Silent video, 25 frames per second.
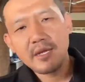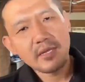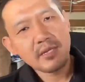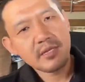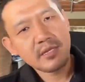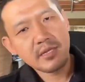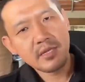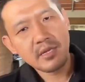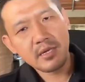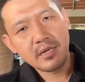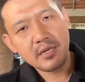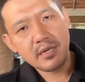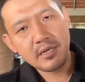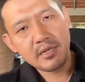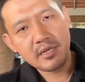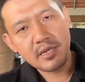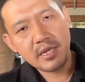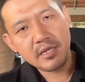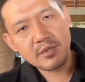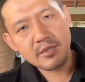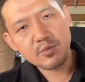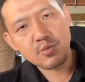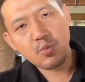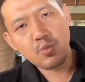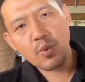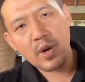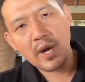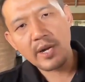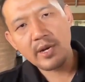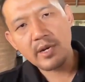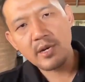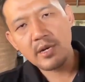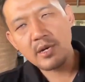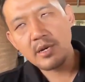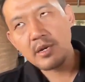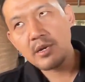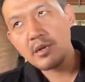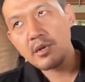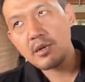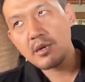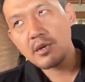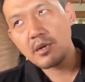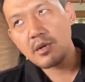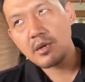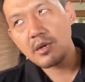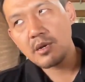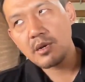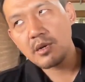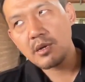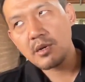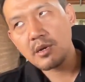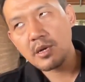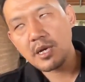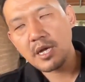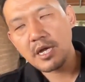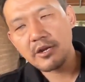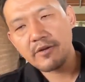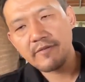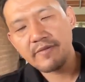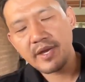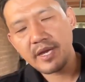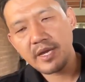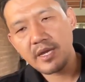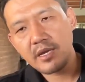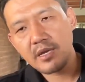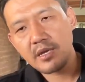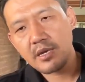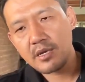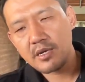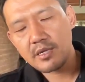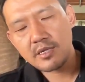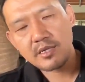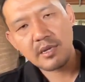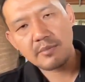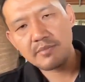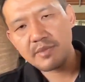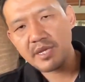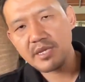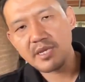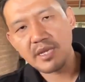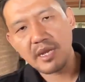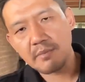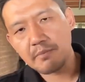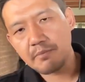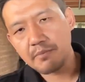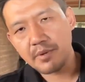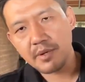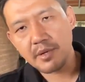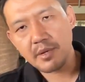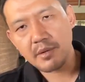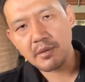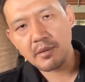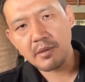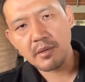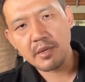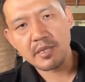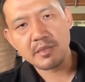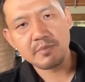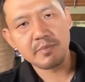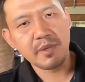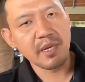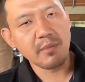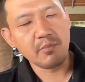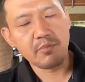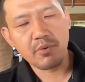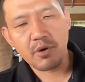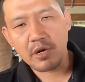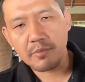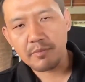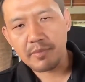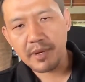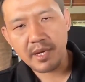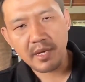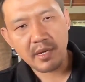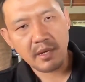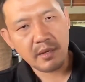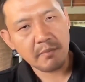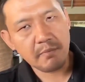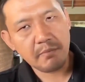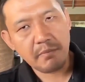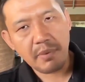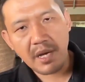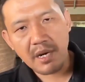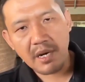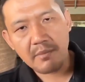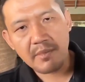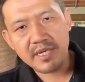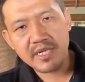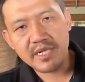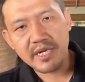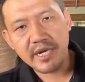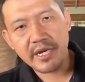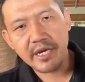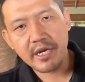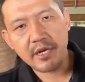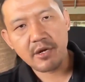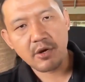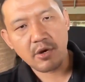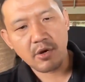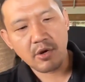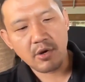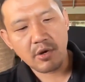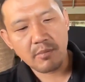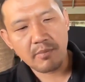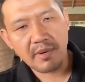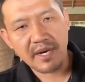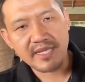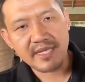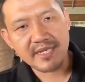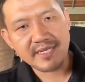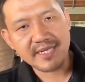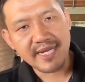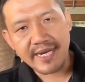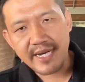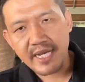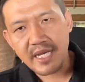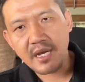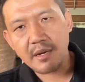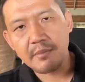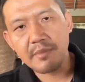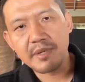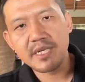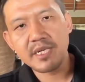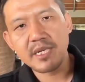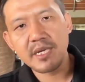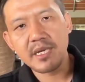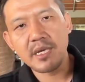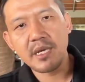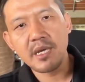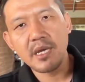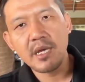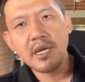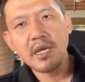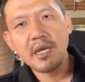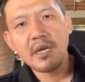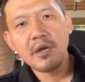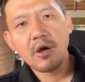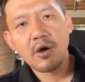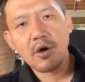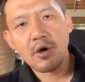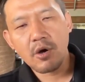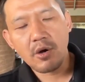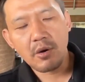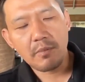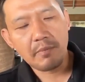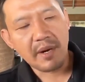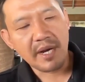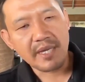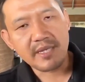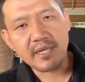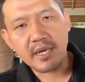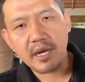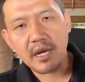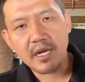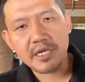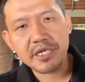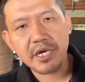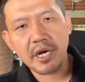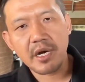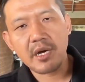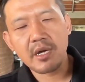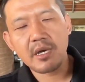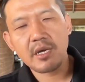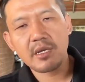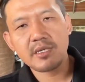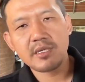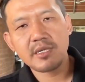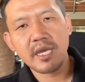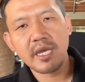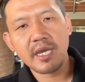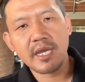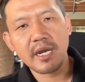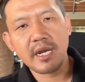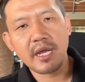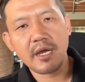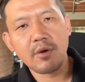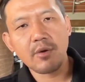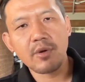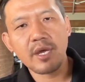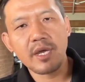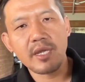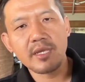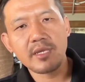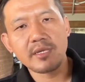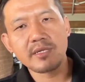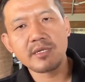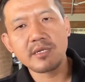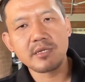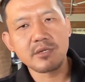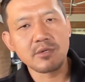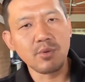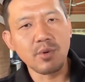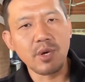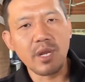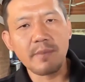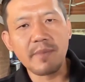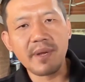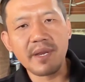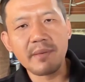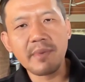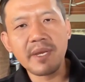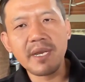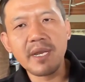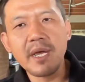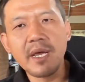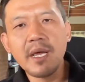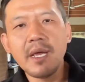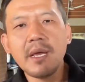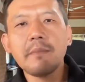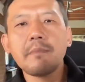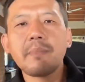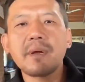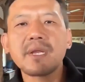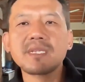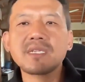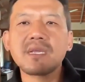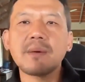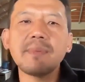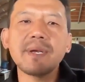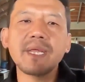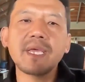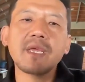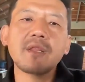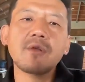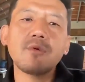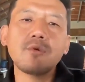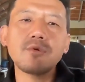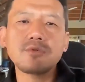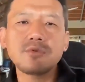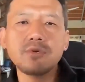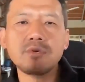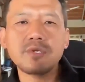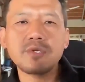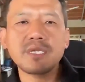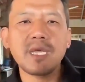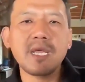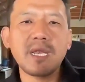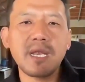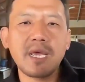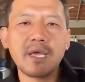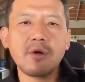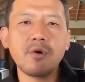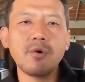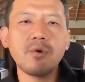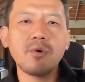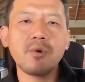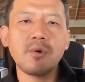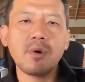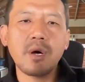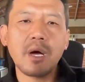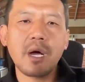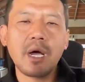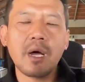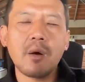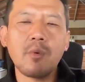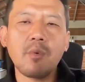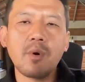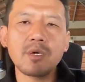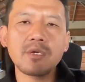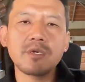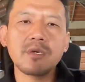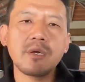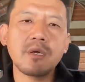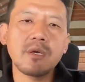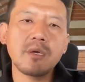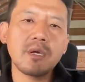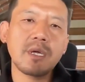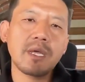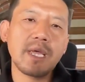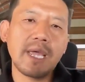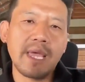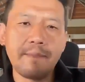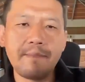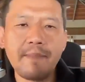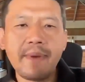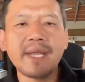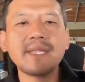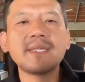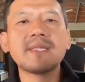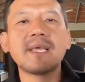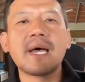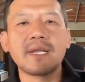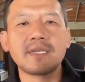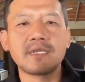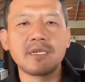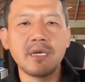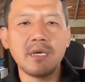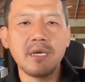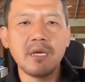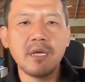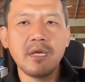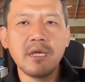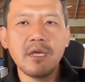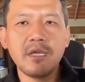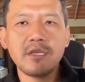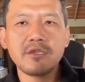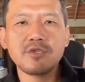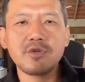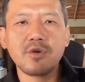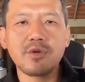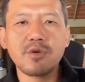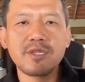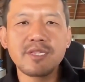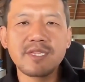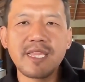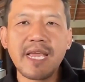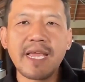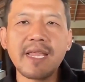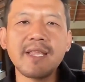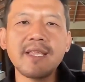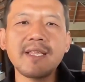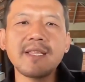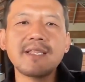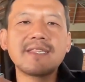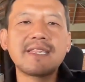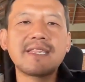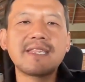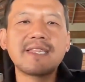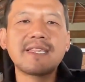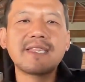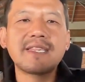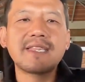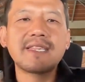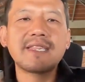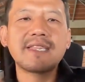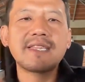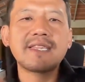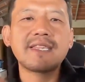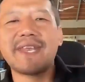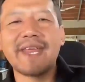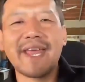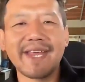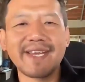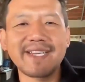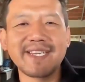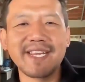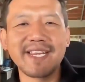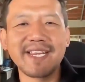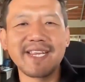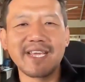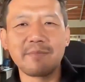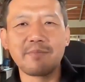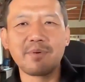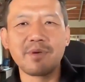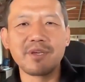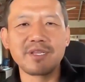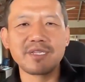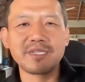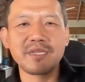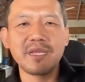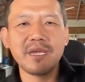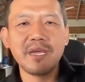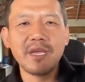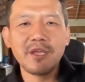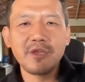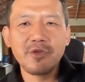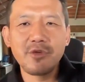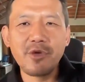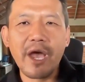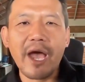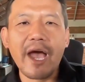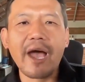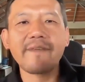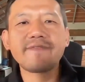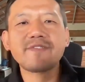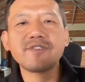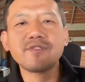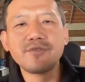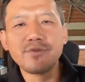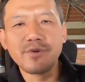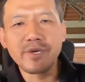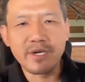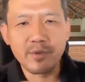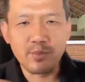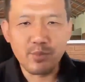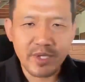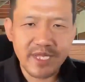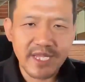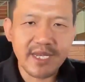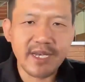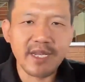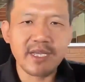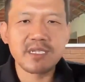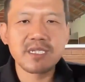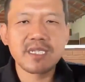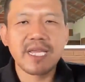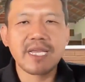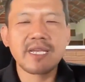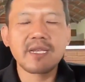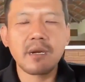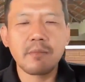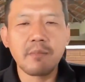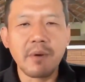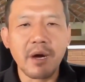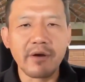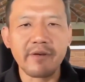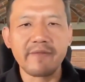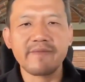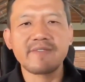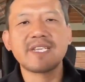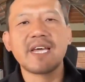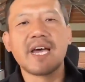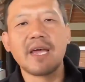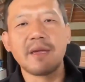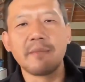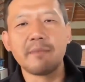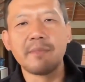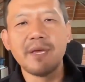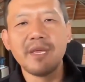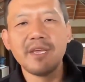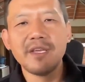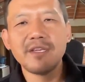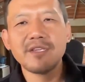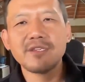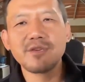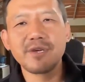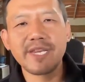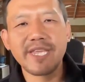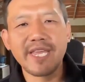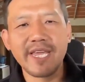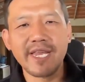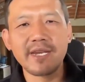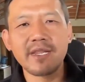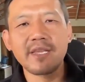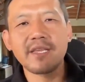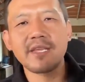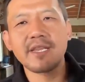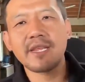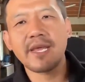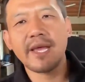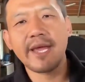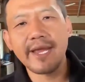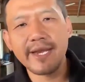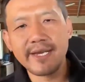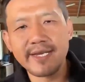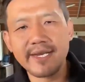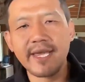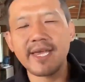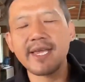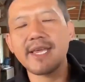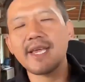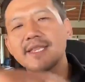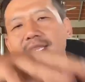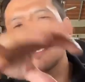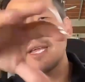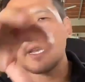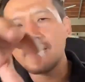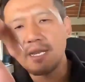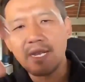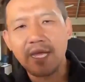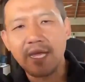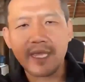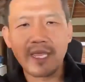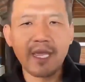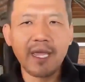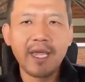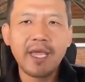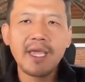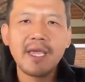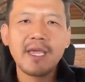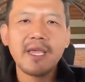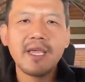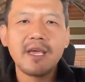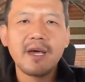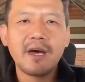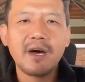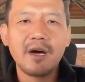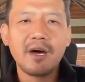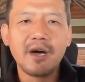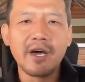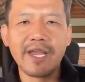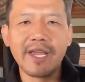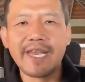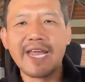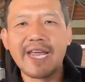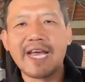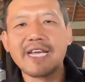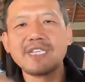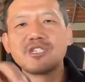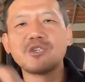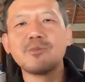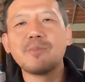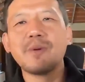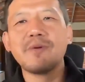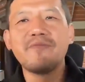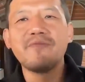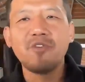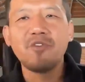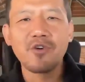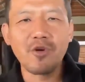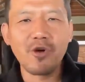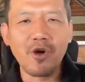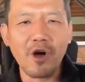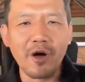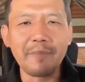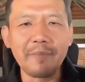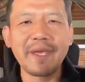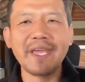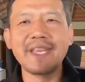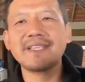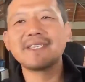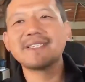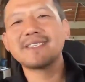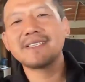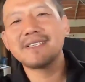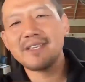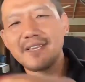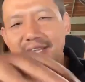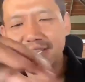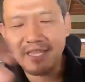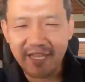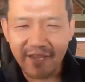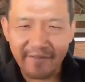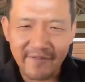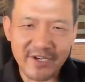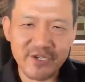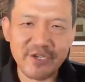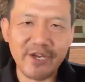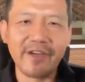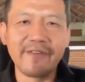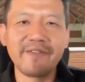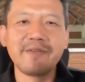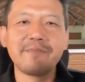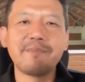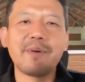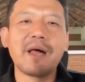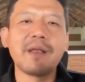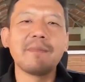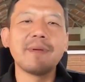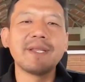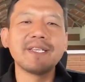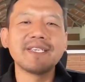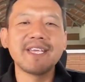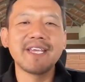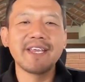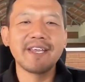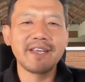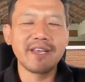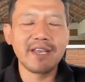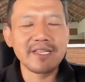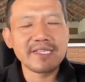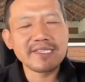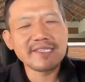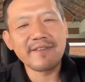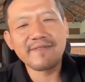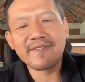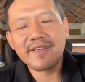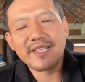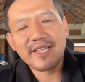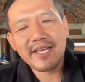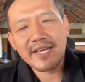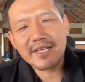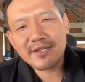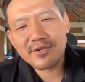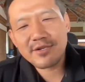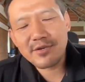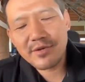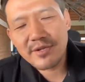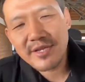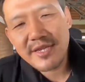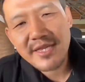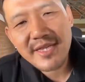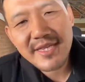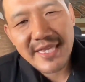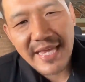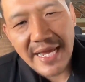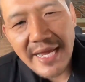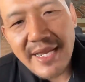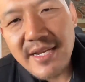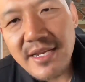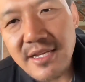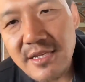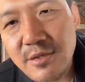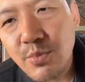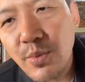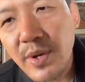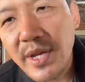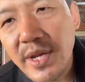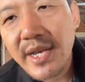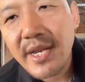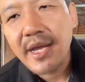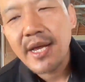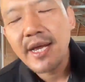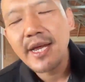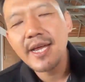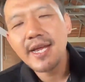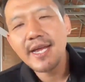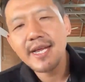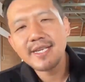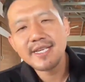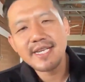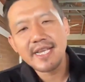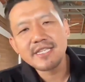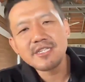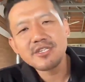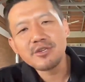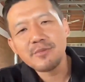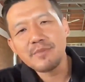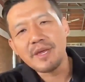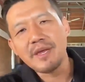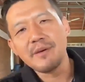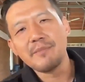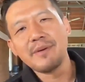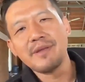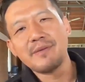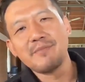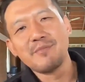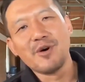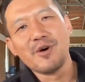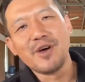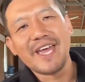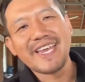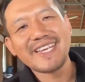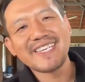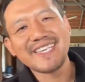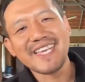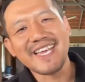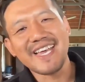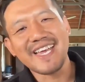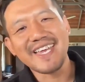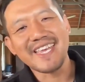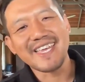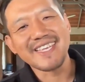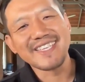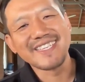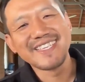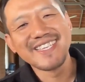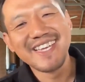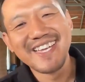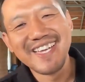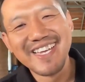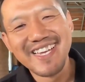there's one kind of like something that is being brought by a parliamentarian or by the standing committee or by the Kashak saying like, okay, this is a rule amendment. But somebody can also say like, oh, I want to amend that. So then that gets a bit hectic because you have to do it within a set amount of time. So it can get hectic, and then like it has to be photocopied, given to every parliamentarian and stuff like that. So that is when it tends to be a bit more hectic, I guess.